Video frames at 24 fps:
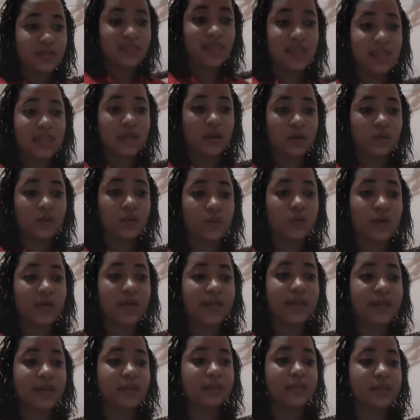They
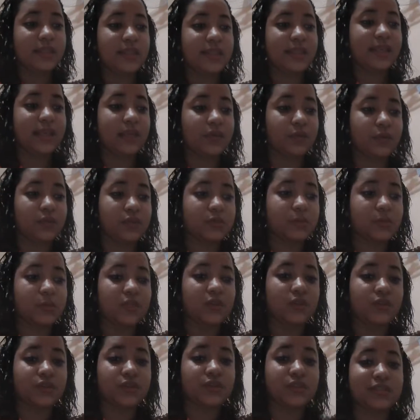acquire the language
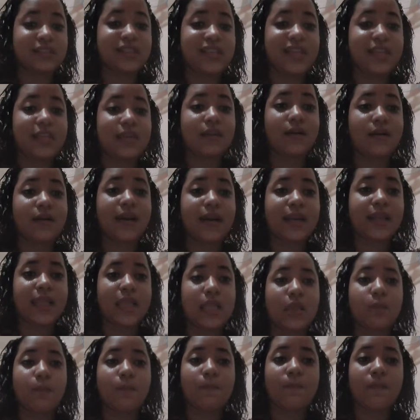because they are
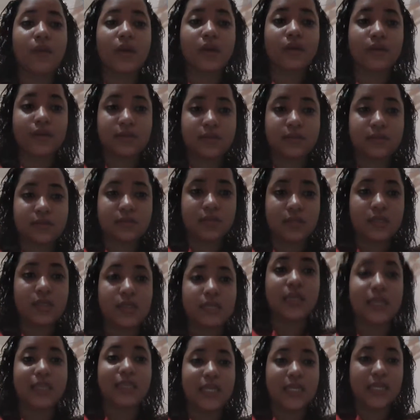immersed
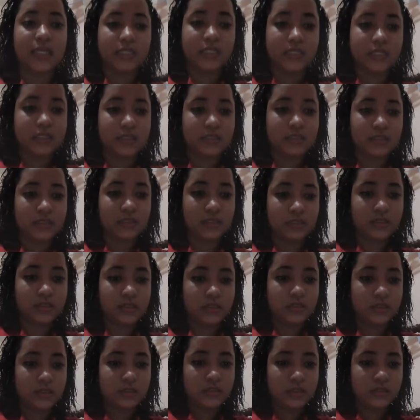in it.
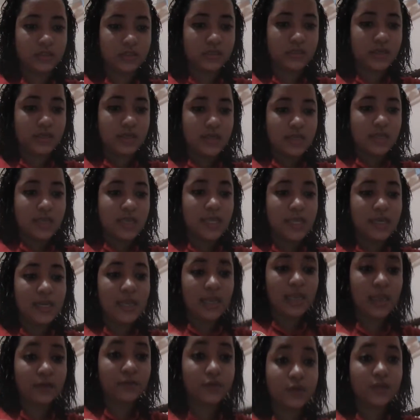In
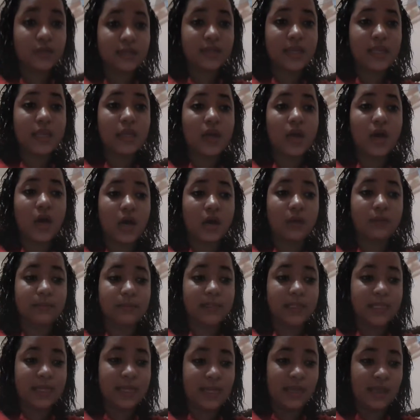everyday home
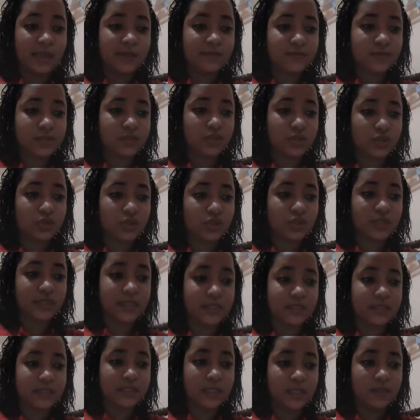life,
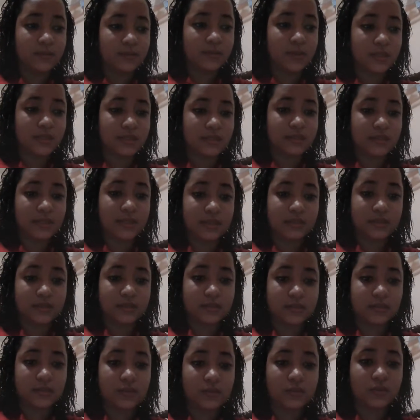social activities at
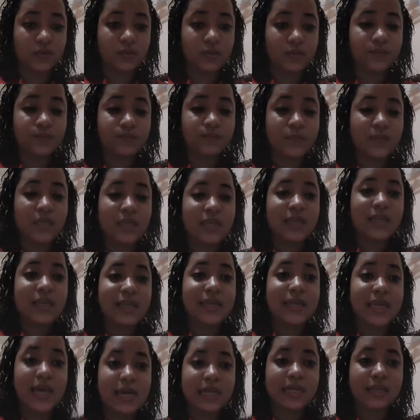school,
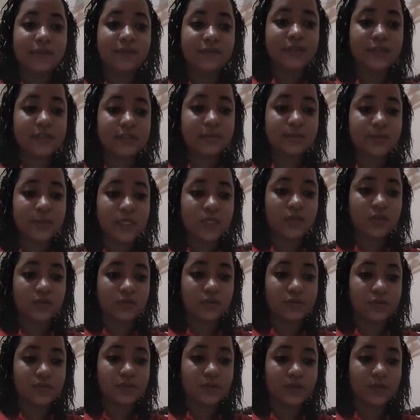native
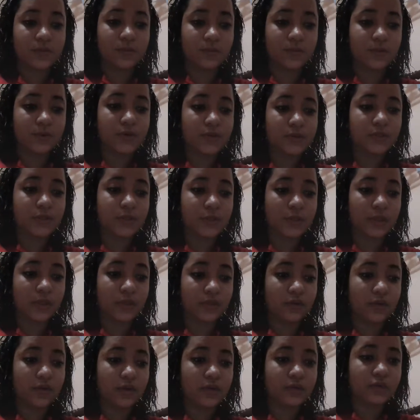speakers converse
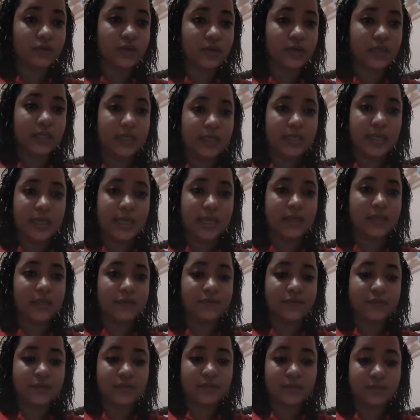with other
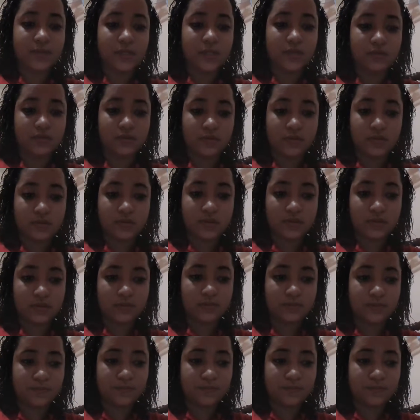native speakers.